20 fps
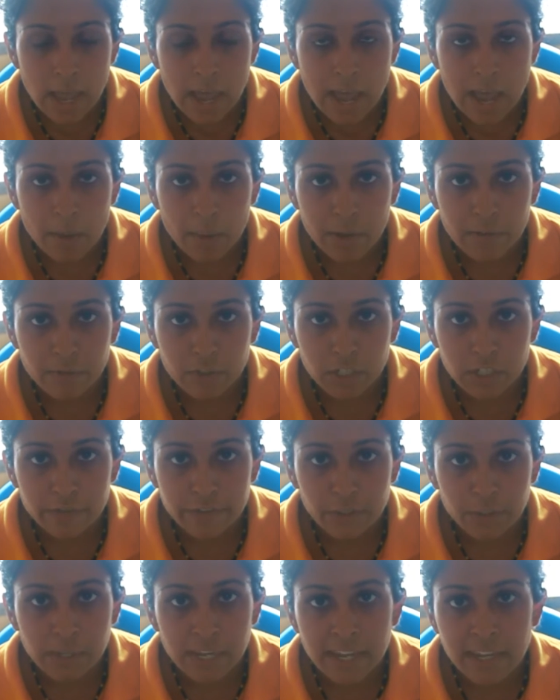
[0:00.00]
However,
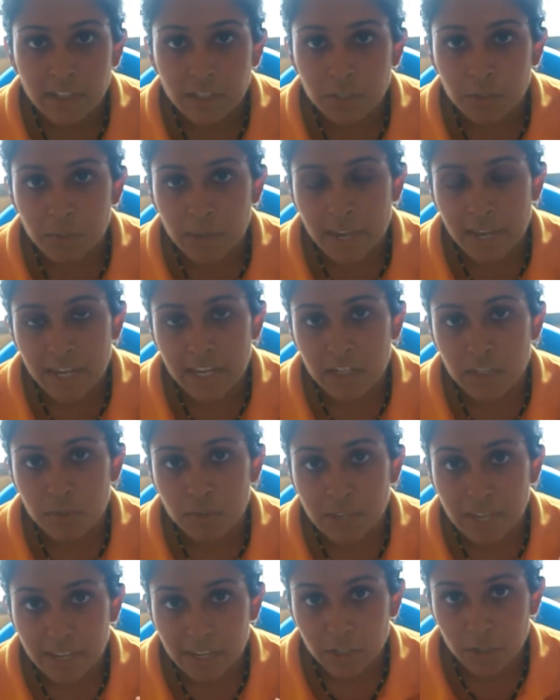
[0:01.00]
if you can't do A and you
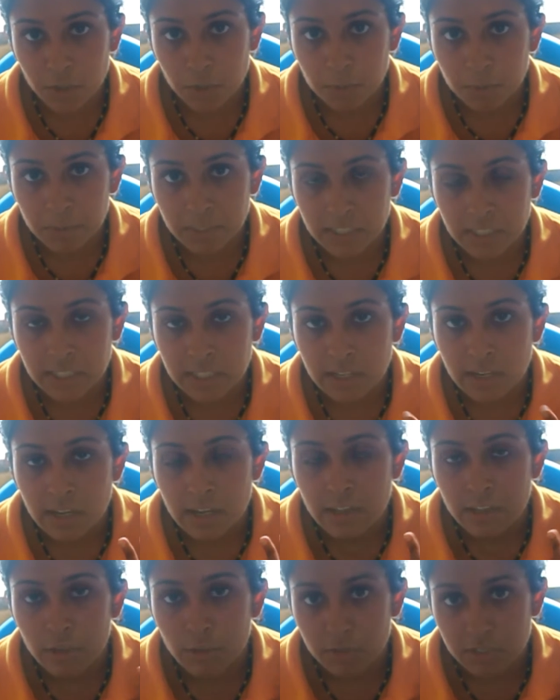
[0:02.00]
can't do B,
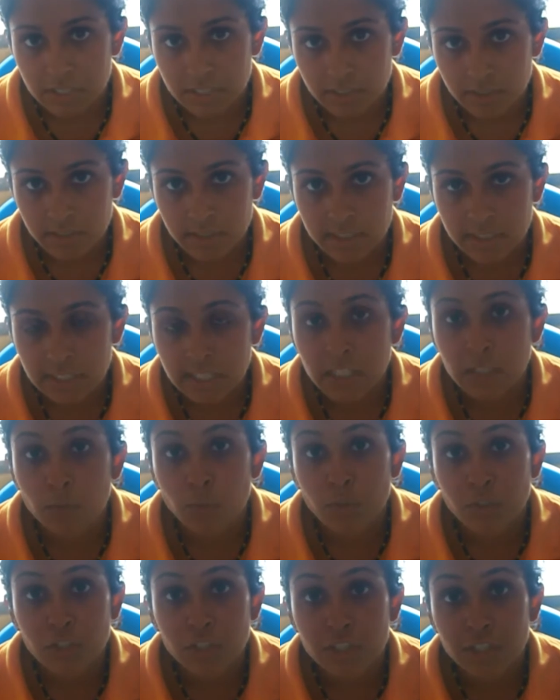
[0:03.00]
there is still C,
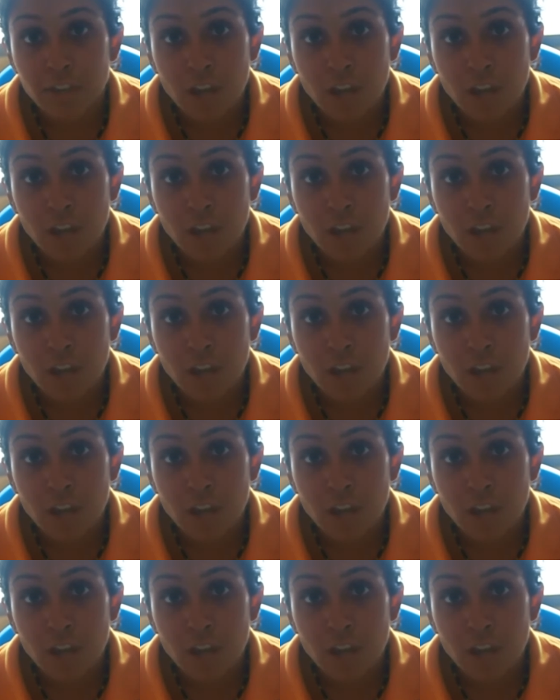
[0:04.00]
which is